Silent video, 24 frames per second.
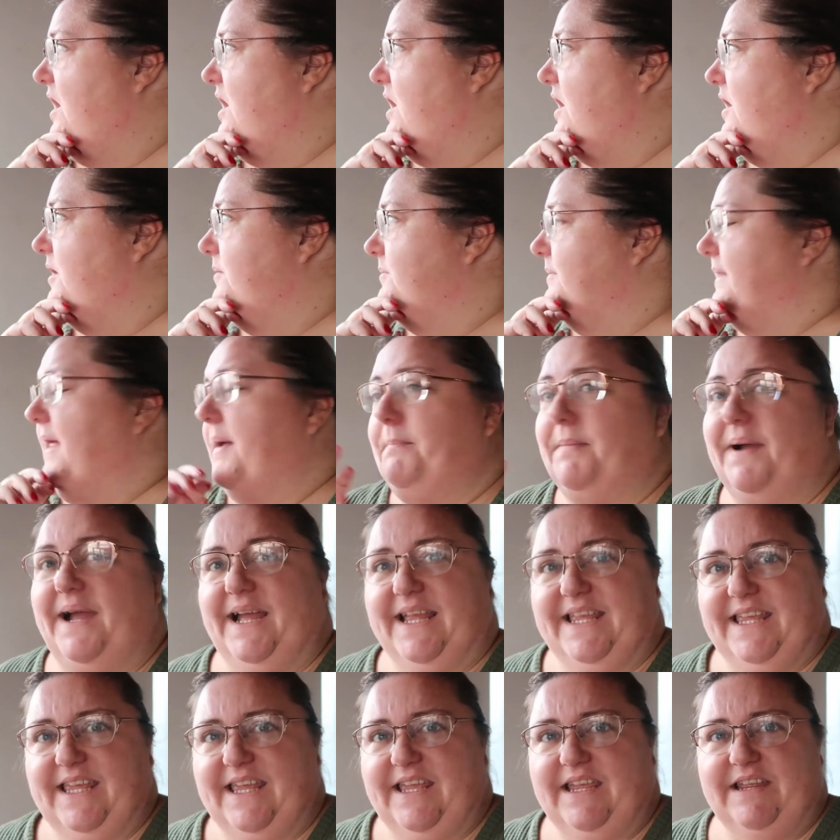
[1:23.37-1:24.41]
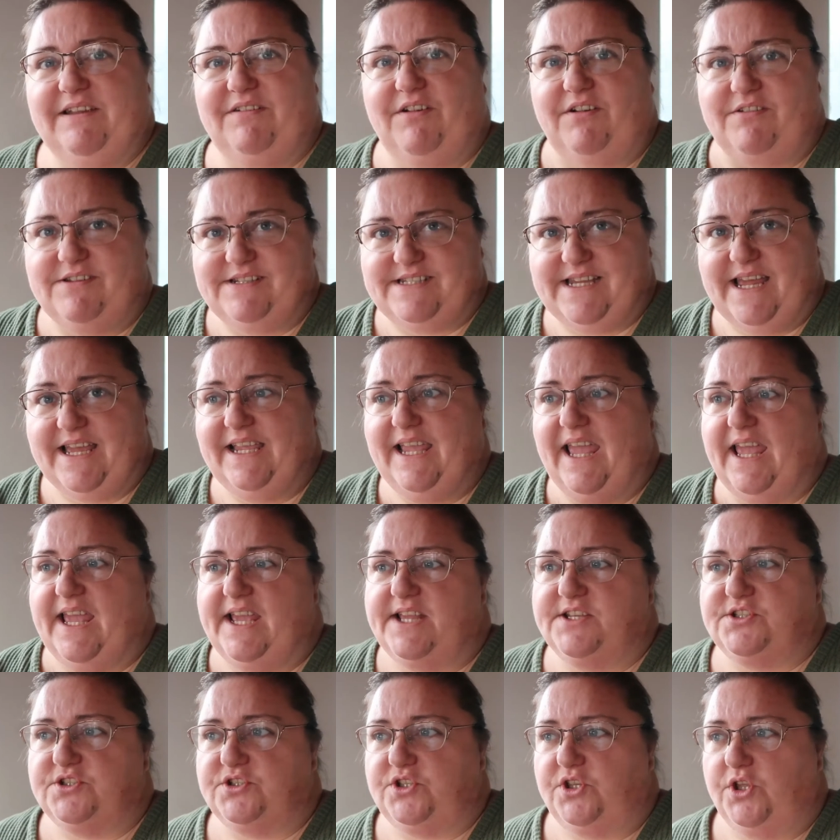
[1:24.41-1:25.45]
like by a year or a
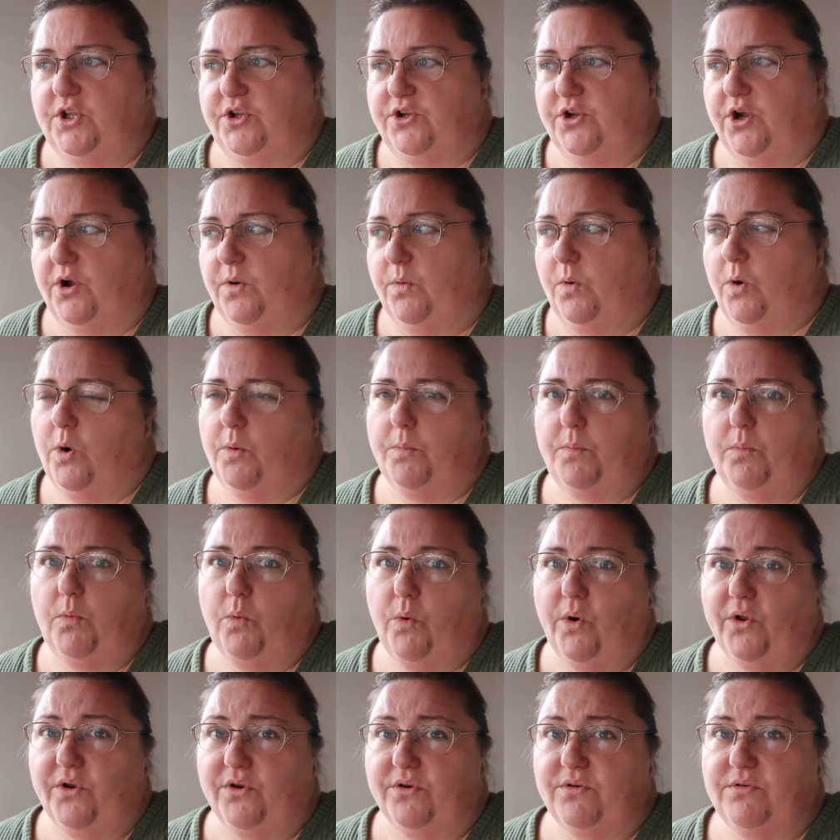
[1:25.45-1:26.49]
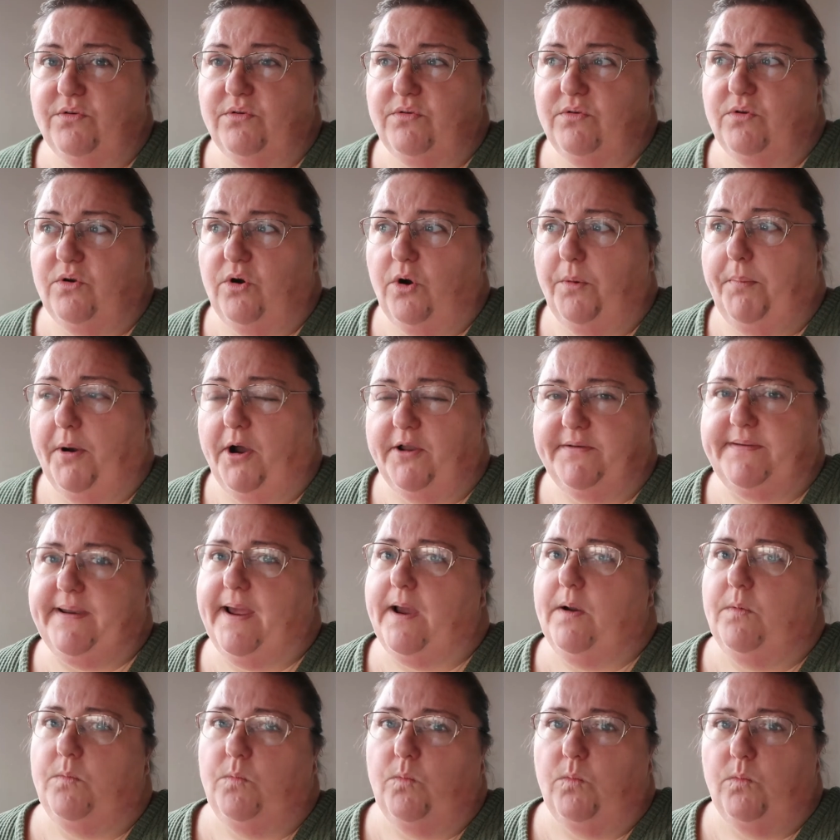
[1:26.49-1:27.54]
decade, you go up one, up or
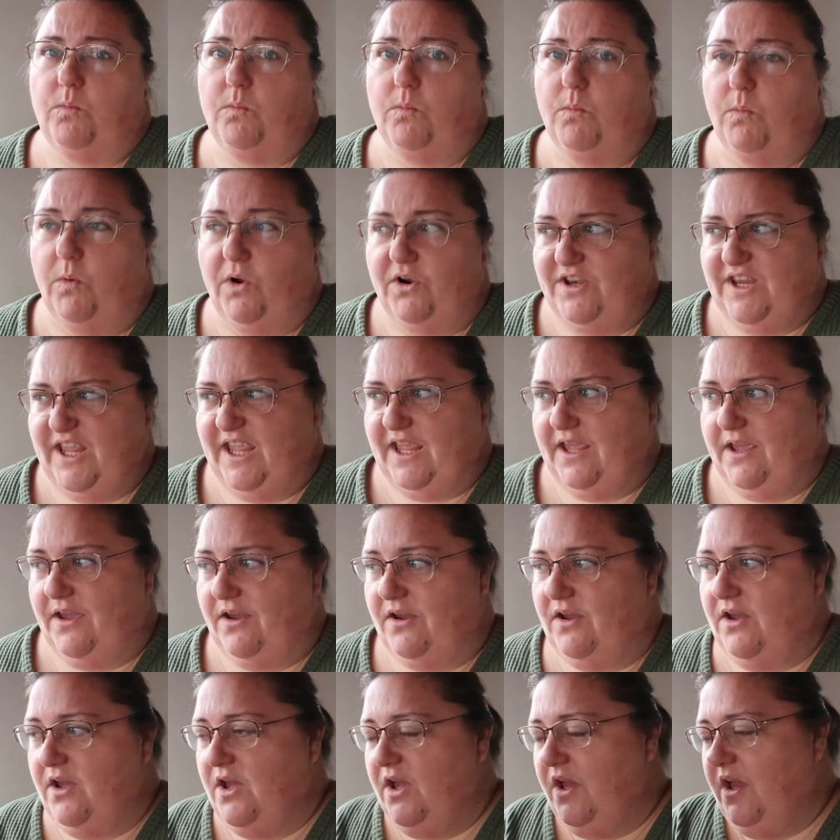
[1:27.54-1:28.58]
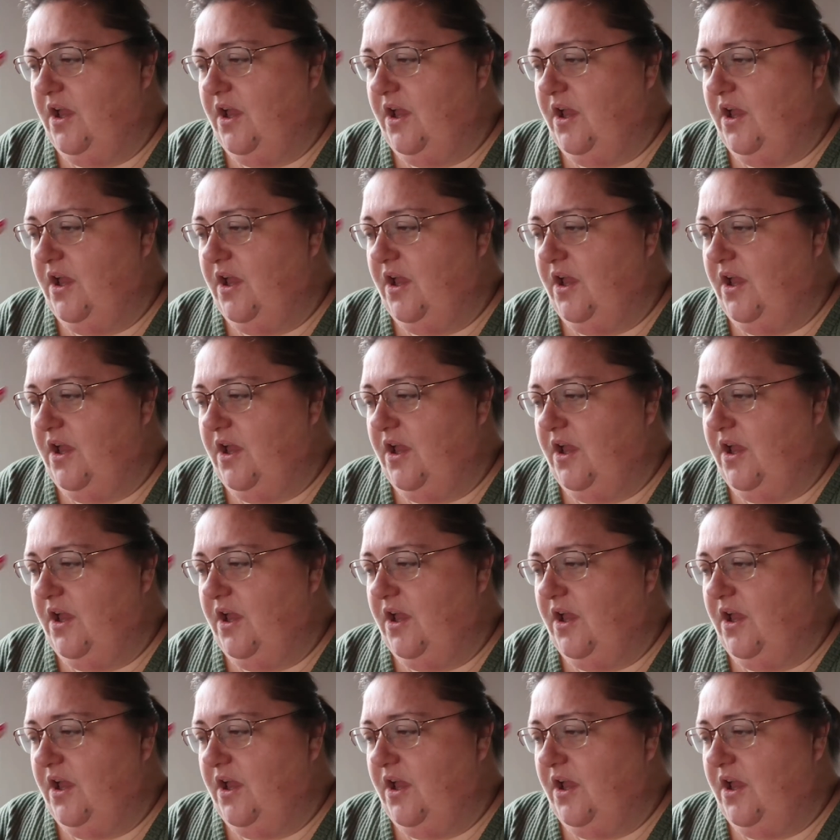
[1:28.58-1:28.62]
down 1 year.